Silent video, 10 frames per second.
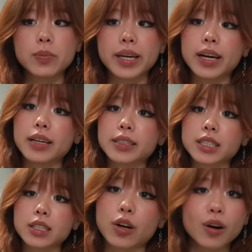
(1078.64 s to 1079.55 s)
because
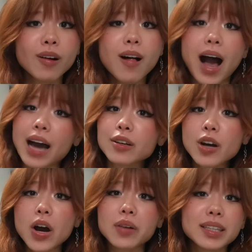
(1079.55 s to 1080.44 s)
girl, I don't
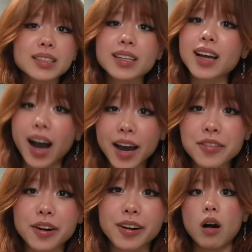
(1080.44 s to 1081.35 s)
know how I did it
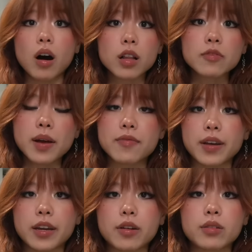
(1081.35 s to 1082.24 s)
either. All of my
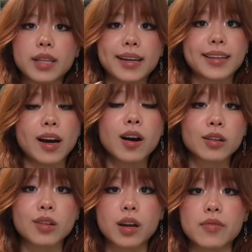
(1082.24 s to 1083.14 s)
videos that got a
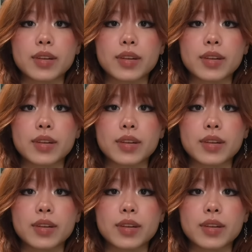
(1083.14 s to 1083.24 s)
lot of